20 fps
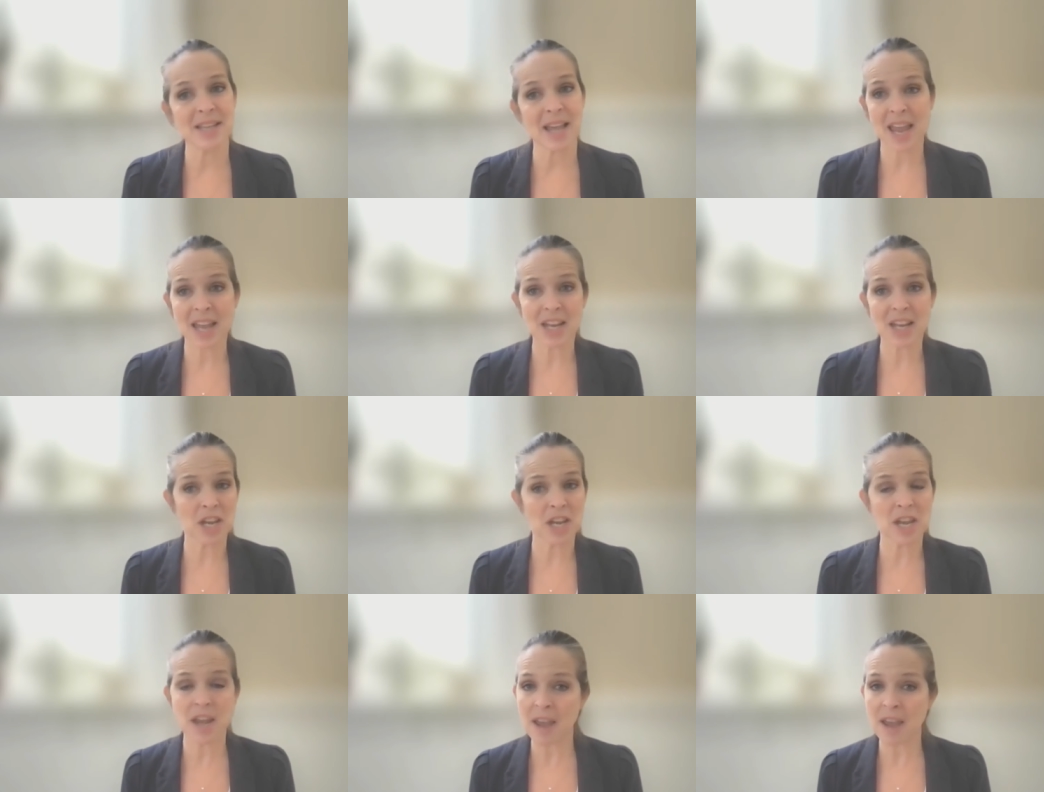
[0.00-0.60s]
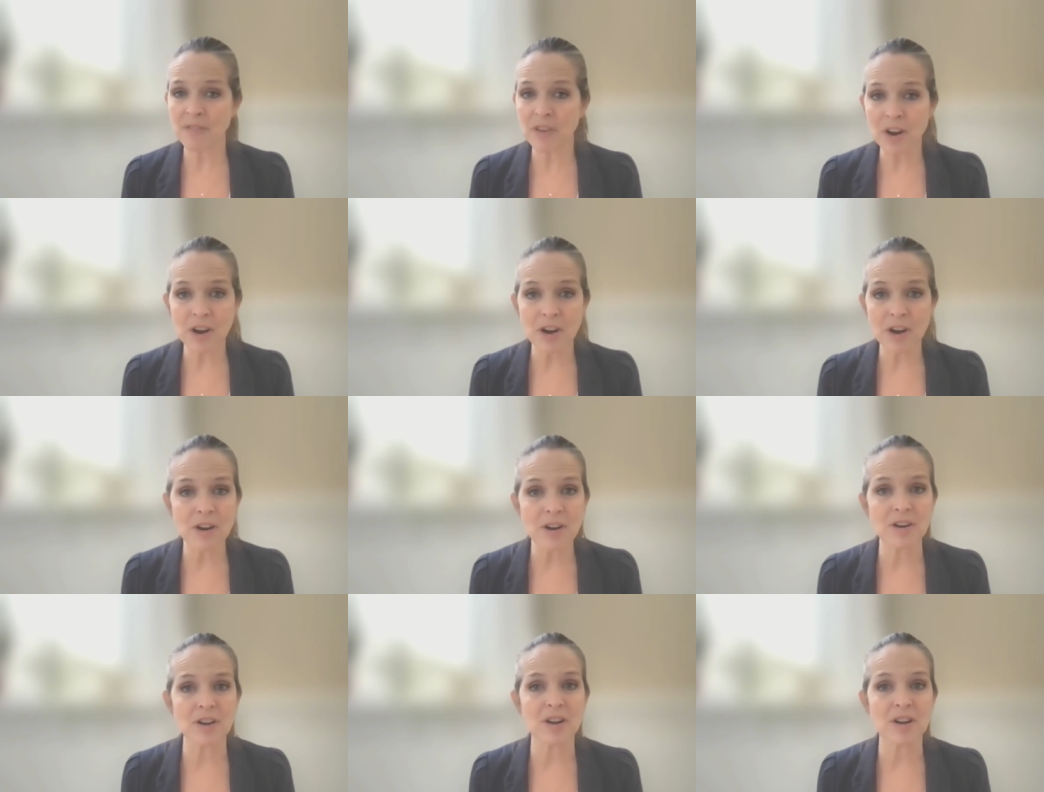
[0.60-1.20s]
I have never
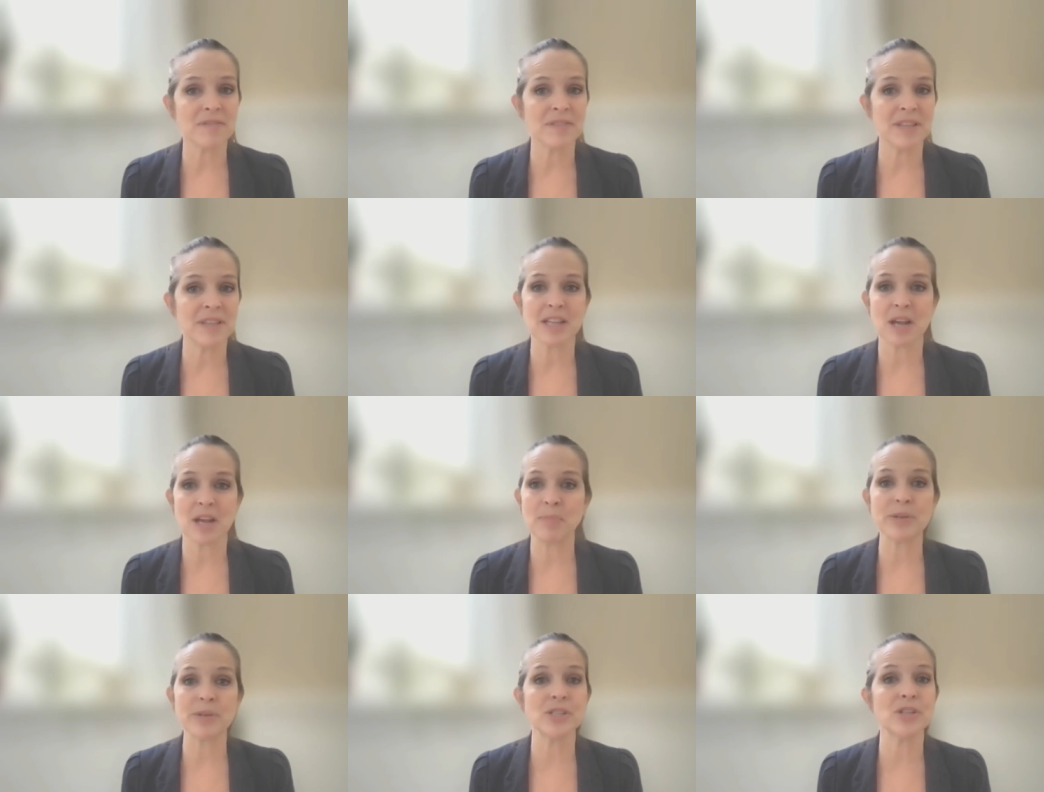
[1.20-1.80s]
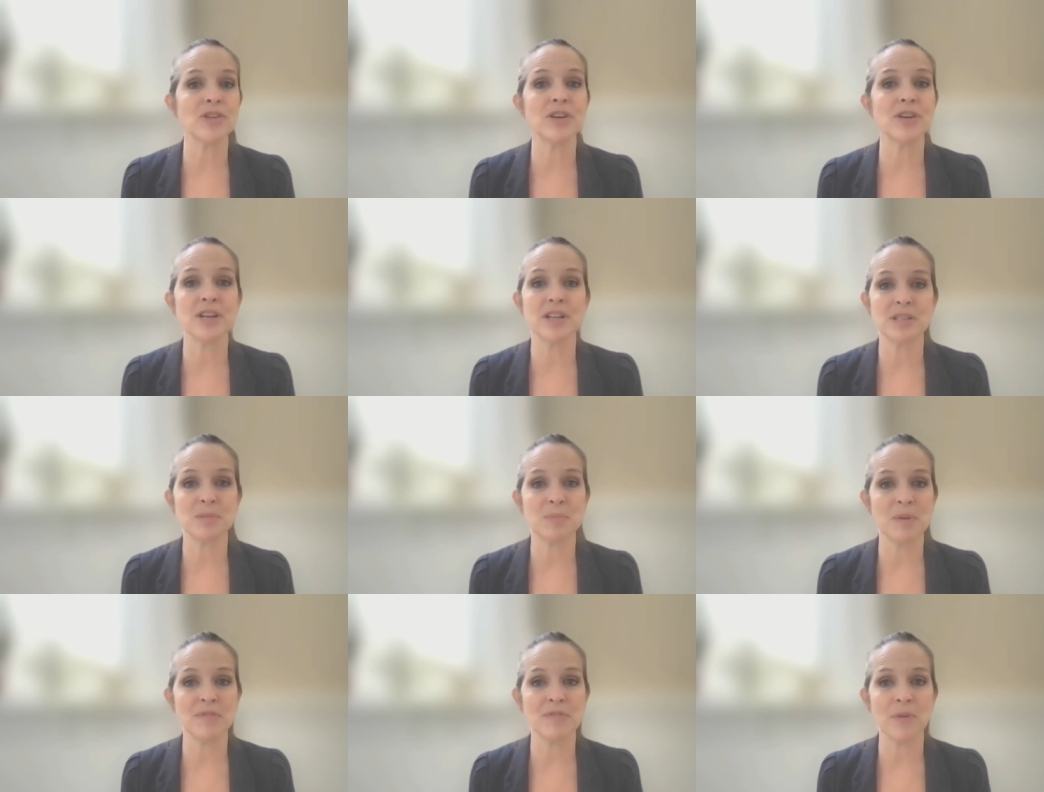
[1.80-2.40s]
heard of these opportunities
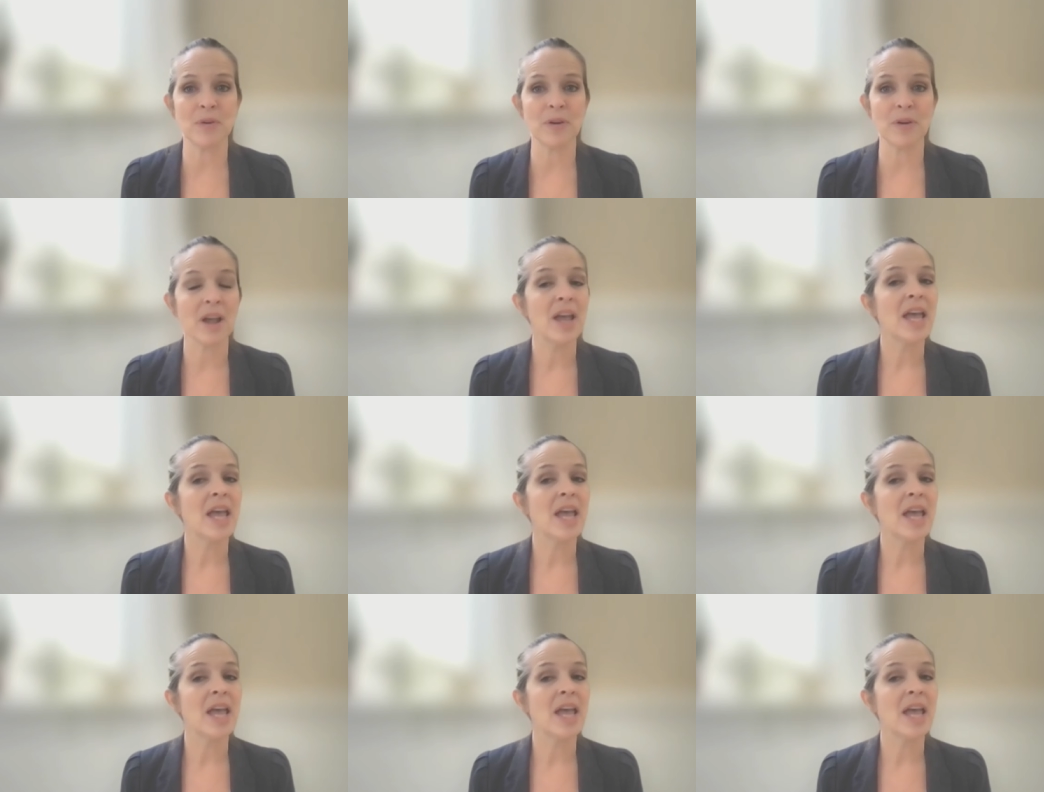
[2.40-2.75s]
before.